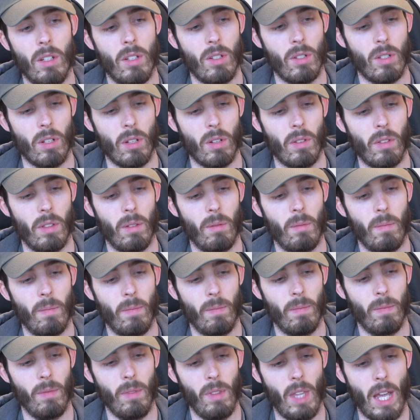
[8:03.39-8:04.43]
So
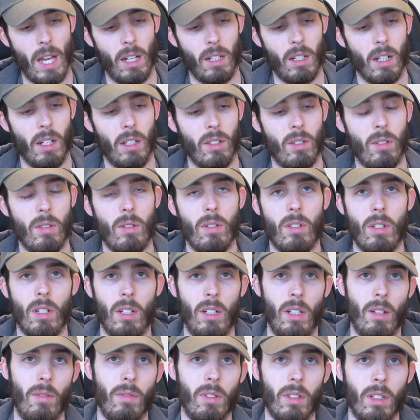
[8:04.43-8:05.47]
that cuts
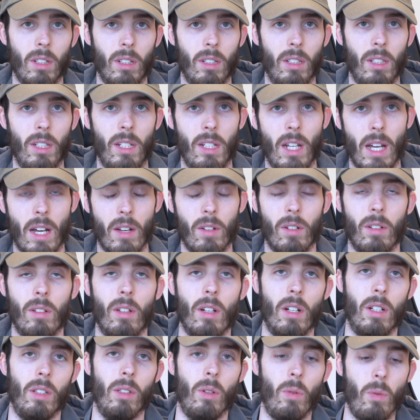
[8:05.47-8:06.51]
significantly
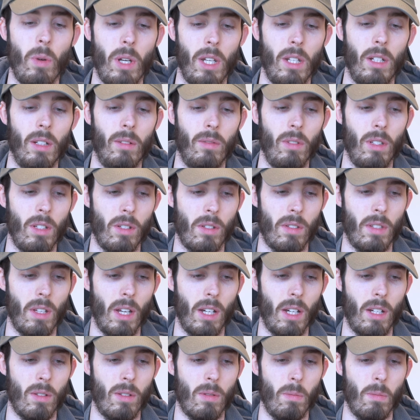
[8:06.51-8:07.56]
down on the weight of these
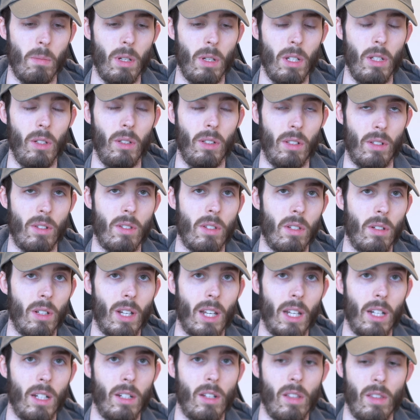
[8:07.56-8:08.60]
sticks, but you can still
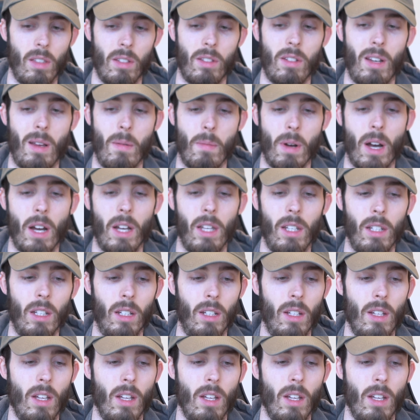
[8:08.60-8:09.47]
get to the same height.